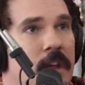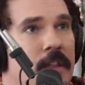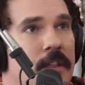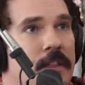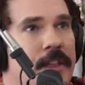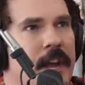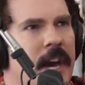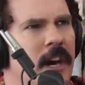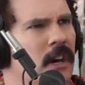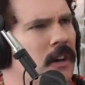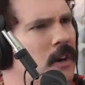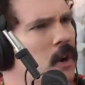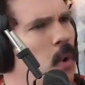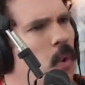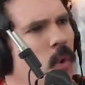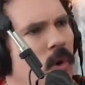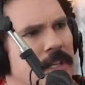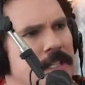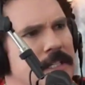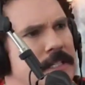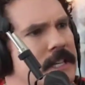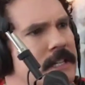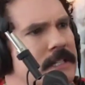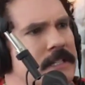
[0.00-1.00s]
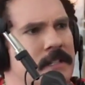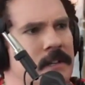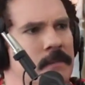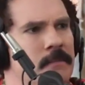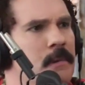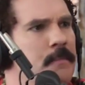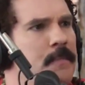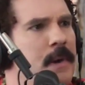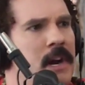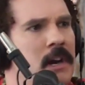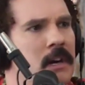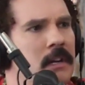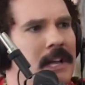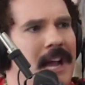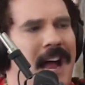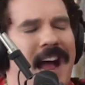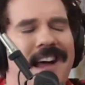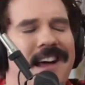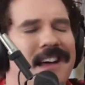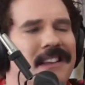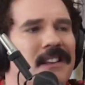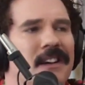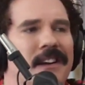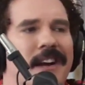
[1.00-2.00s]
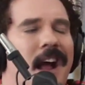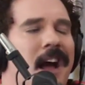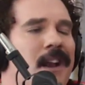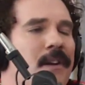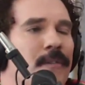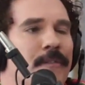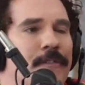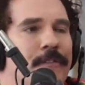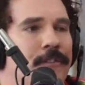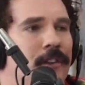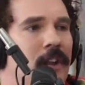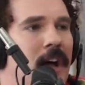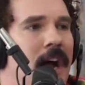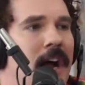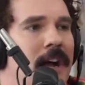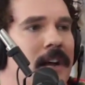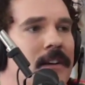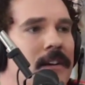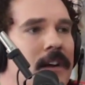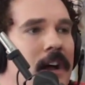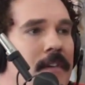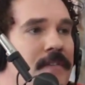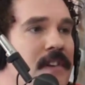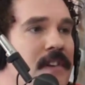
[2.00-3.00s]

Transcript: Their court system, apparently, I don't fly. I've